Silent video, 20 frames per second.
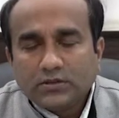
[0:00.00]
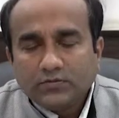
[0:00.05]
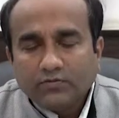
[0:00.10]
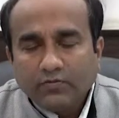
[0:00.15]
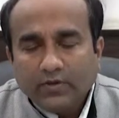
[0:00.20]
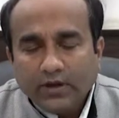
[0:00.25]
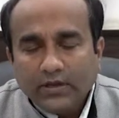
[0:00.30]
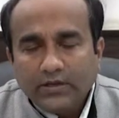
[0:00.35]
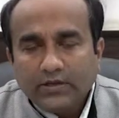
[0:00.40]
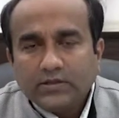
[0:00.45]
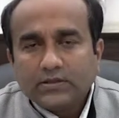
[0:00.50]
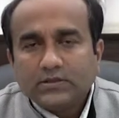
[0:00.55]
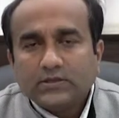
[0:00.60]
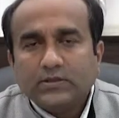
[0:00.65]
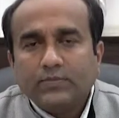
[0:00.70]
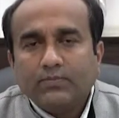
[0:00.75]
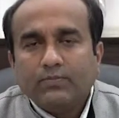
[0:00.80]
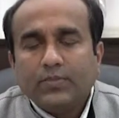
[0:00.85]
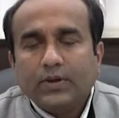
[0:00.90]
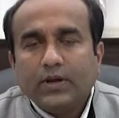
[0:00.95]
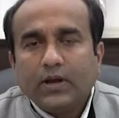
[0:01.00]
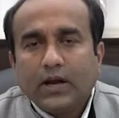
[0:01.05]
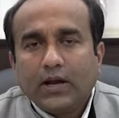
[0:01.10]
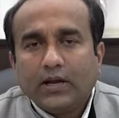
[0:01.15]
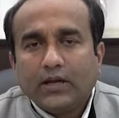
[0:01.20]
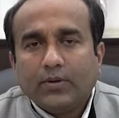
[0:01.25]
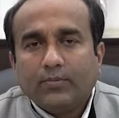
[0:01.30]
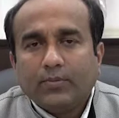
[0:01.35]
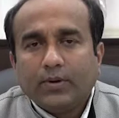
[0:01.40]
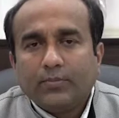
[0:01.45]
very simple
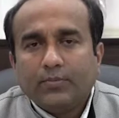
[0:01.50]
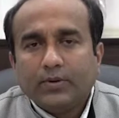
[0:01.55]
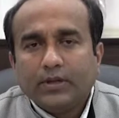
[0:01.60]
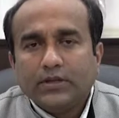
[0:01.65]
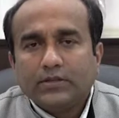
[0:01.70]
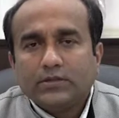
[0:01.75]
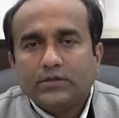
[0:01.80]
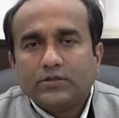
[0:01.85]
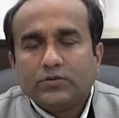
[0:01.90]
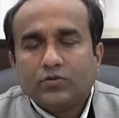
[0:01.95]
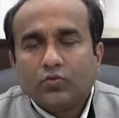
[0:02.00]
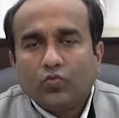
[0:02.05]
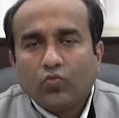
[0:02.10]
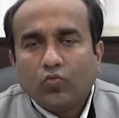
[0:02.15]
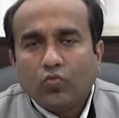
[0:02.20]
anti-epileptics,